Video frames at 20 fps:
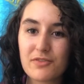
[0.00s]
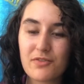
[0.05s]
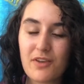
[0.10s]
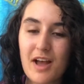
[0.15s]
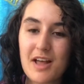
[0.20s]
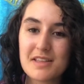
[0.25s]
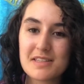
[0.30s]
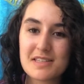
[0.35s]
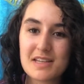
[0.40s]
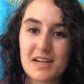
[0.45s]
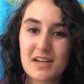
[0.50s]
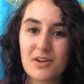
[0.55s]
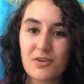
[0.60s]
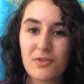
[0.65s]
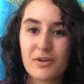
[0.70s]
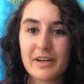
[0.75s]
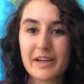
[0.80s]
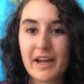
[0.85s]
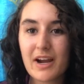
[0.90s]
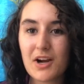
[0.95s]
friends and I don't
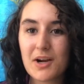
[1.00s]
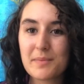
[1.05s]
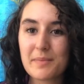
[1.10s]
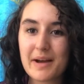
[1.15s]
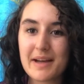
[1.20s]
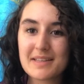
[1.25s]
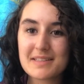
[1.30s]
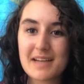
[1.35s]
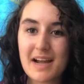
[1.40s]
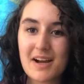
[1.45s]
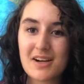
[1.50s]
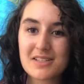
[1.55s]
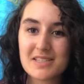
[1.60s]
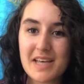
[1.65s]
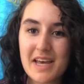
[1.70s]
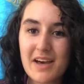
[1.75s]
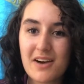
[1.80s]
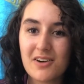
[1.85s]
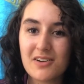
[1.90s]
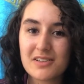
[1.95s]
want to carry my entire
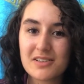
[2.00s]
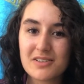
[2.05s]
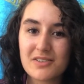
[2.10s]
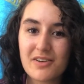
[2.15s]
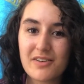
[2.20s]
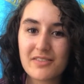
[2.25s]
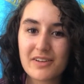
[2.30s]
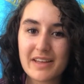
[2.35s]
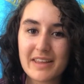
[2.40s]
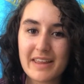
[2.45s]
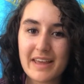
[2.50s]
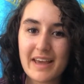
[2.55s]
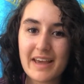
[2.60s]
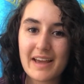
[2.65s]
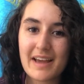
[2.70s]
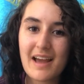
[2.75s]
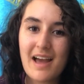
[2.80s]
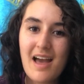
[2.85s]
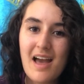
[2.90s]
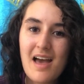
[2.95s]
tail and do
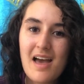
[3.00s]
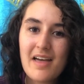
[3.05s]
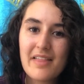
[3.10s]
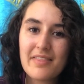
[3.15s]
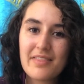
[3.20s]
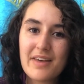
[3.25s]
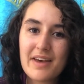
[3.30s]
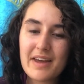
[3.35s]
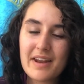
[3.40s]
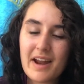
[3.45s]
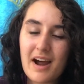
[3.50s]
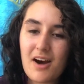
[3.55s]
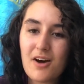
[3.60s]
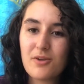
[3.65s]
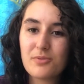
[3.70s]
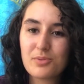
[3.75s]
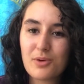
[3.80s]
everything, then I'll